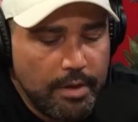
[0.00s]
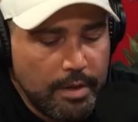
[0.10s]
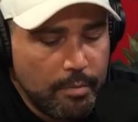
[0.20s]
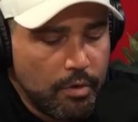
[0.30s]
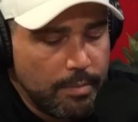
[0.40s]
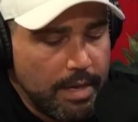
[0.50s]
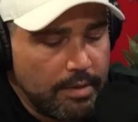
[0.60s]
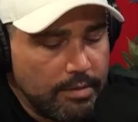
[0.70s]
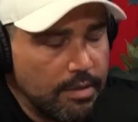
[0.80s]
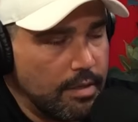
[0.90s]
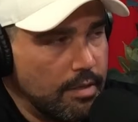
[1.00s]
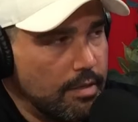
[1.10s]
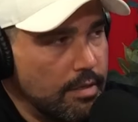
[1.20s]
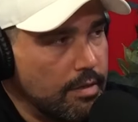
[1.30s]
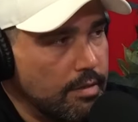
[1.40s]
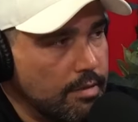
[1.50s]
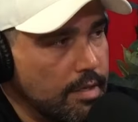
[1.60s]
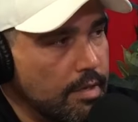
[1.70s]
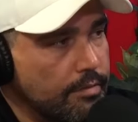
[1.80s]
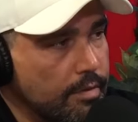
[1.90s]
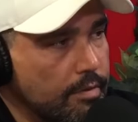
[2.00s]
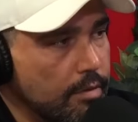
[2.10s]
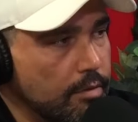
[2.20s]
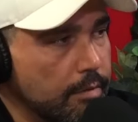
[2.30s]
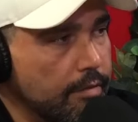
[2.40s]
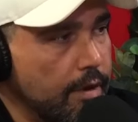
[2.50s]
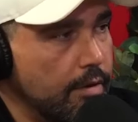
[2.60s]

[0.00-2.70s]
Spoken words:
to hear more about the TUF, Ultimate Fighter.